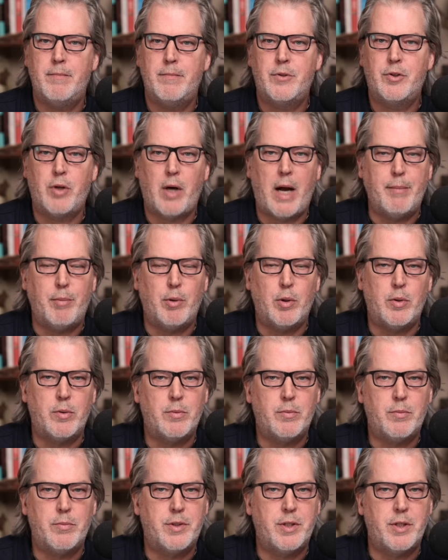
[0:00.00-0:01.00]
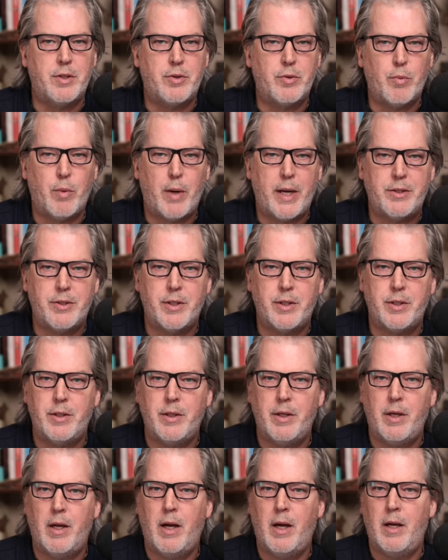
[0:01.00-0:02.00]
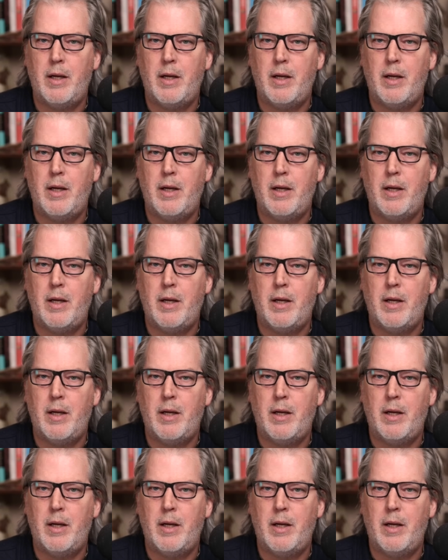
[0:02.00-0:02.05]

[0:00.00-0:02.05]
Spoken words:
tribal situation,